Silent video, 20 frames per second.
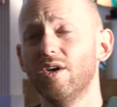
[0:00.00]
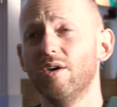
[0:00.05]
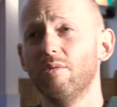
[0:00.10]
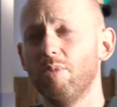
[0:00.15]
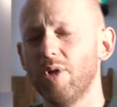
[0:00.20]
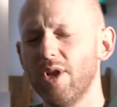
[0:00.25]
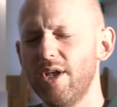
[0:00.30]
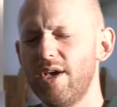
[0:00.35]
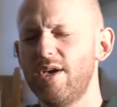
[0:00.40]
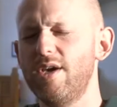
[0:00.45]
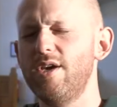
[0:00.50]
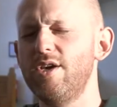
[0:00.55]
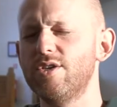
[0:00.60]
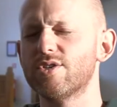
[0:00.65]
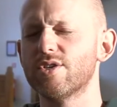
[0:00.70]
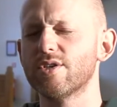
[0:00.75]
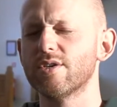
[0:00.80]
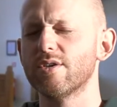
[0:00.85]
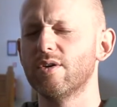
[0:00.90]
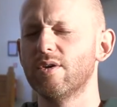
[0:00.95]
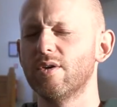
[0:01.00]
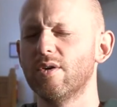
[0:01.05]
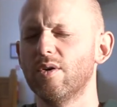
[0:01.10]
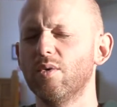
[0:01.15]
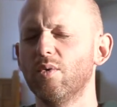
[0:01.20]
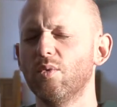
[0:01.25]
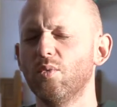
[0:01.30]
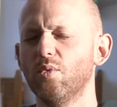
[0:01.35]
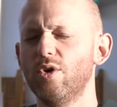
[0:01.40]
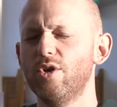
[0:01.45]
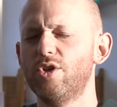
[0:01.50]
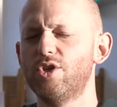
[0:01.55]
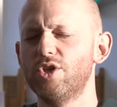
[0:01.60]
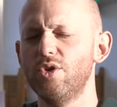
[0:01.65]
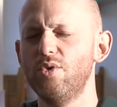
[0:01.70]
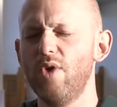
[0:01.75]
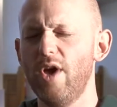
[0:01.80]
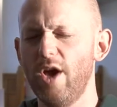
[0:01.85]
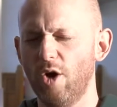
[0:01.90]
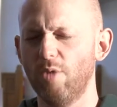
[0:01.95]
please, would
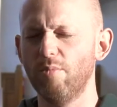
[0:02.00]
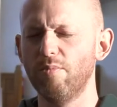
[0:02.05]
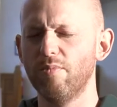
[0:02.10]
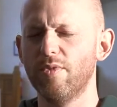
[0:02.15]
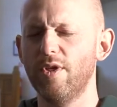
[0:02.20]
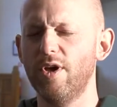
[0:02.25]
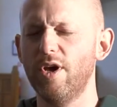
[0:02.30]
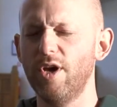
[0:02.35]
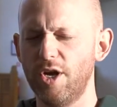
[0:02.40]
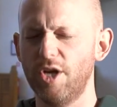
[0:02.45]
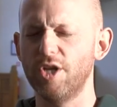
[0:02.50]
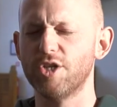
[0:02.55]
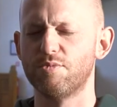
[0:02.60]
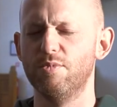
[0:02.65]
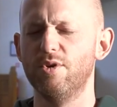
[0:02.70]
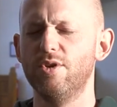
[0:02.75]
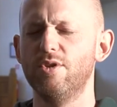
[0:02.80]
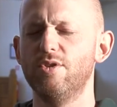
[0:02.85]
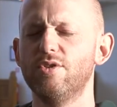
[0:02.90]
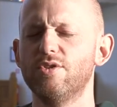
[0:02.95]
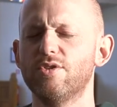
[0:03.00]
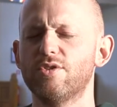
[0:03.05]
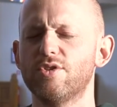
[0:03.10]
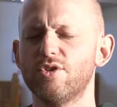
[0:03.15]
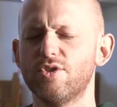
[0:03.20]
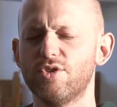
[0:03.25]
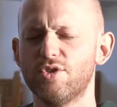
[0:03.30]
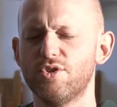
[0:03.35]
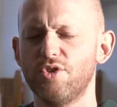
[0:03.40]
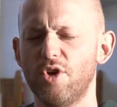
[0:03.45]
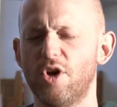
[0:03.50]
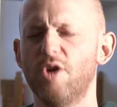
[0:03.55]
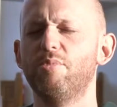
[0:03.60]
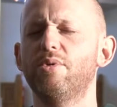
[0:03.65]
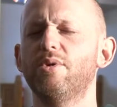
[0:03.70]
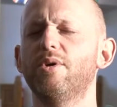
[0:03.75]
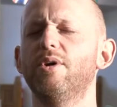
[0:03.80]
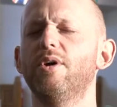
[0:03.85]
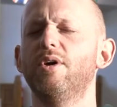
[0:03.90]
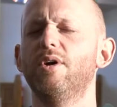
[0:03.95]
you help the herdsmen to
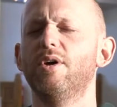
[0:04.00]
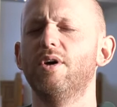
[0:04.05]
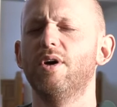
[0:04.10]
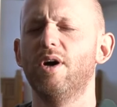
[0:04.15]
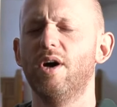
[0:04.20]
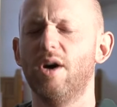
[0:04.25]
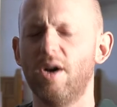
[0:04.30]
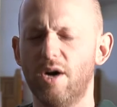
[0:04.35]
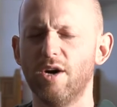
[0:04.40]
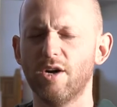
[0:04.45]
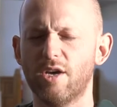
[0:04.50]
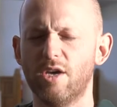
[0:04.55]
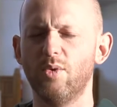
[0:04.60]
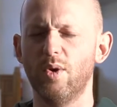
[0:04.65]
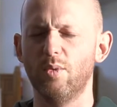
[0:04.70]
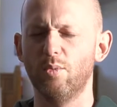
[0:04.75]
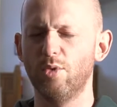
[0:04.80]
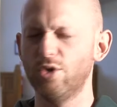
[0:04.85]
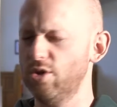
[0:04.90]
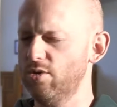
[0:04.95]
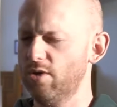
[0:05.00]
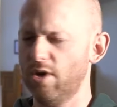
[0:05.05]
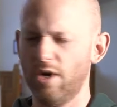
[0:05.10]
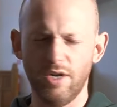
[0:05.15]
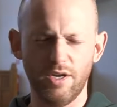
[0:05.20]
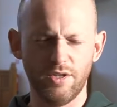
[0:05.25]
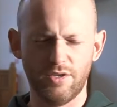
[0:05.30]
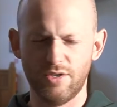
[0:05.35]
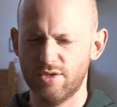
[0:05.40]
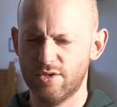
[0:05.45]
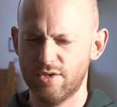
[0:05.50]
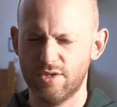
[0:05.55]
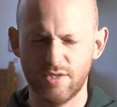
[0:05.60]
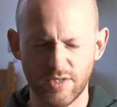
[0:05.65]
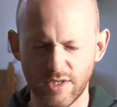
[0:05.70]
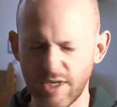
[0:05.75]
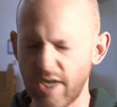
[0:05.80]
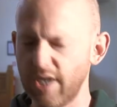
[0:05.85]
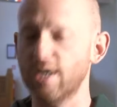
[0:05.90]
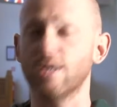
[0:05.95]
stop arguing? Would you kind of
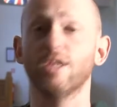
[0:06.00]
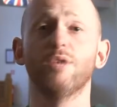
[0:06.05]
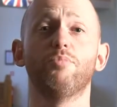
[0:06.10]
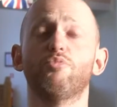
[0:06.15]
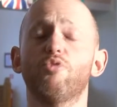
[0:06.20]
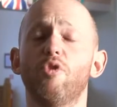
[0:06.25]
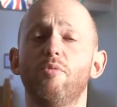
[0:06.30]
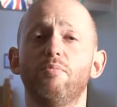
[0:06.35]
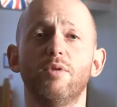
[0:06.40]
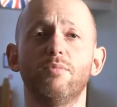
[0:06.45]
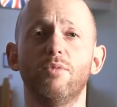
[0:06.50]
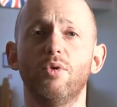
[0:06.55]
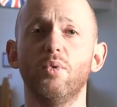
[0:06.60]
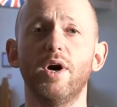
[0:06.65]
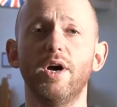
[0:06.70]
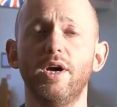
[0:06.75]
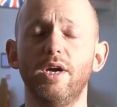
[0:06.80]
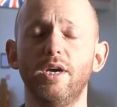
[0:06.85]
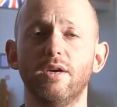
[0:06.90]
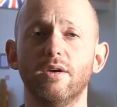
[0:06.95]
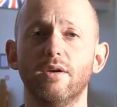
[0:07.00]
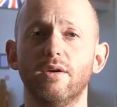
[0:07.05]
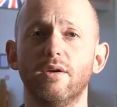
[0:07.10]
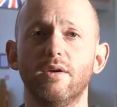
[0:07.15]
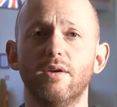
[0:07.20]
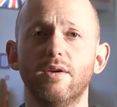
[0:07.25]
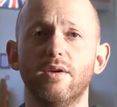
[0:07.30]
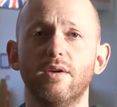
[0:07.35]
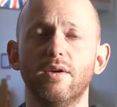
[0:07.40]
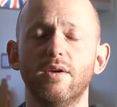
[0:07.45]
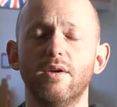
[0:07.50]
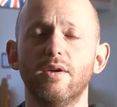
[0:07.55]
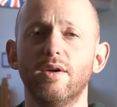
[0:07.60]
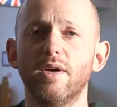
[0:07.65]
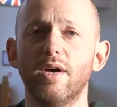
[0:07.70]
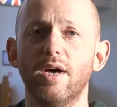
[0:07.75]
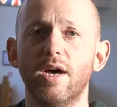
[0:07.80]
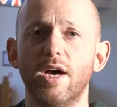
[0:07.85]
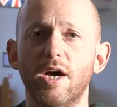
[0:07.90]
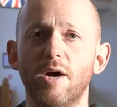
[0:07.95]
just take the problem away?
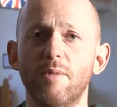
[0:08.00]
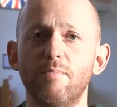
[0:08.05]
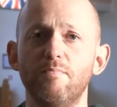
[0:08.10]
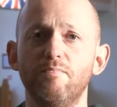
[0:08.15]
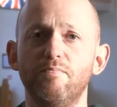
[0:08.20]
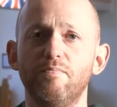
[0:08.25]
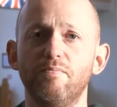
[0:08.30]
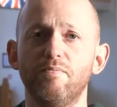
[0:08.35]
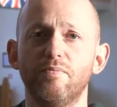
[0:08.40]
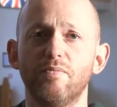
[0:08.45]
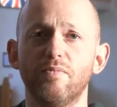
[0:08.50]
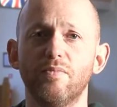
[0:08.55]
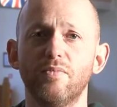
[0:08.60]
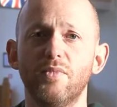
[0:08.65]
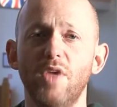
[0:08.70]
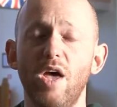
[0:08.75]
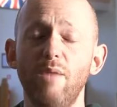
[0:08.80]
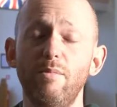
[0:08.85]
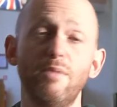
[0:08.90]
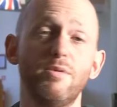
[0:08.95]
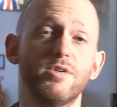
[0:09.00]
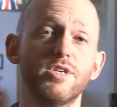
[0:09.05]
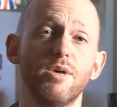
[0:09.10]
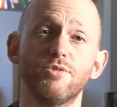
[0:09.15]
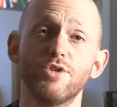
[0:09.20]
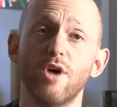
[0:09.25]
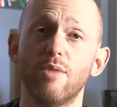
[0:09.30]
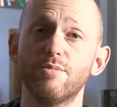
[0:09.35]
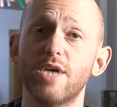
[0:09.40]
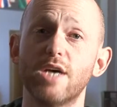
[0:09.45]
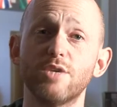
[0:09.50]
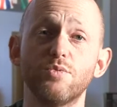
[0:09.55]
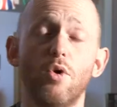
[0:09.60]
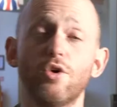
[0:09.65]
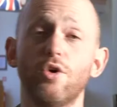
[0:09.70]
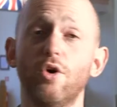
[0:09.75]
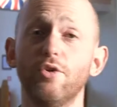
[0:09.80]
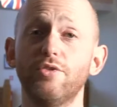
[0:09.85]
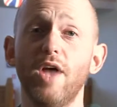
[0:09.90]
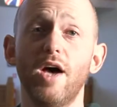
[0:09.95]
And maybe sometimes that's
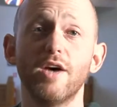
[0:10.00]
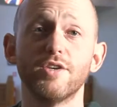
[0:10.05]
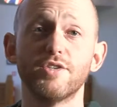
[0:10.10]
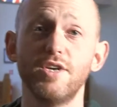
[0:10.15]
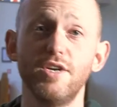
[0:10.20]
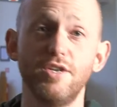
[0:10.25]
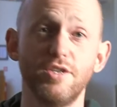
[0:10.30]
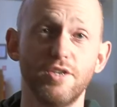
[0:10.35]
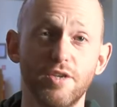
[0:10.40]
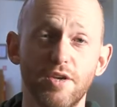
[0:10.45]
what God does. He